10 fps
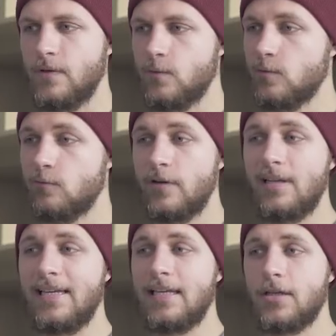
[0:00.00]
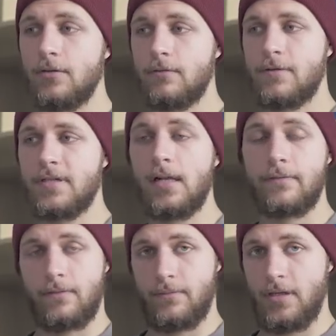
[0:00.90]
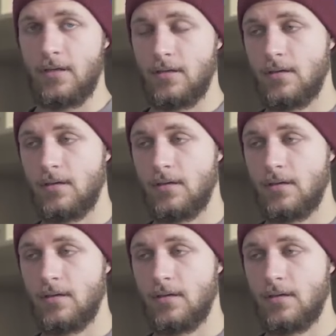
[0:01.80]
which was really good result for me.